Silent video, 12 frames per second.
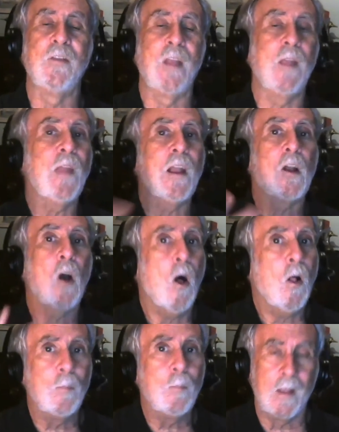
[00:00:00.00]
Then they
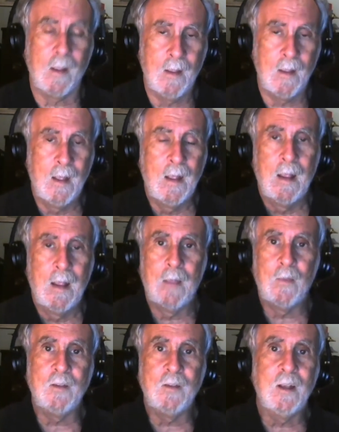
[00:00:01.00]
called me
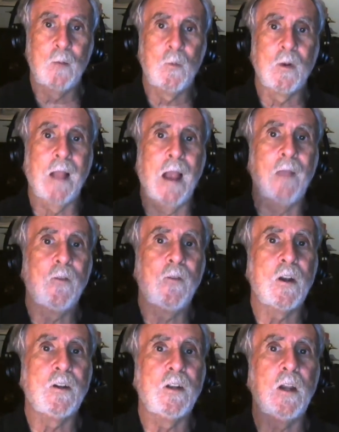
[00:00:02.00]
and they said, we'd like for
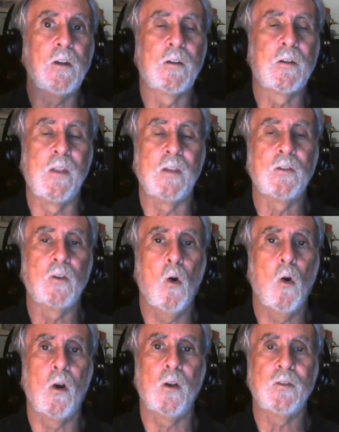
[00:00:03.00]
you to teach this
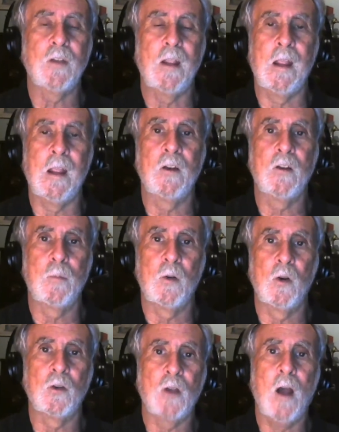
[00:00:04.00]
course in
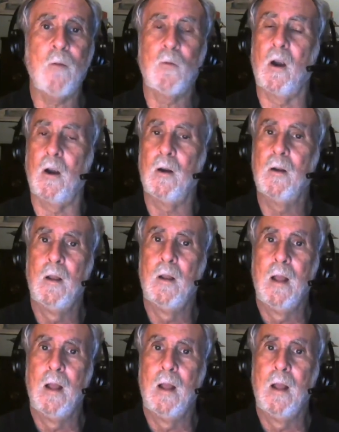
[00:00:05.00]
computer software.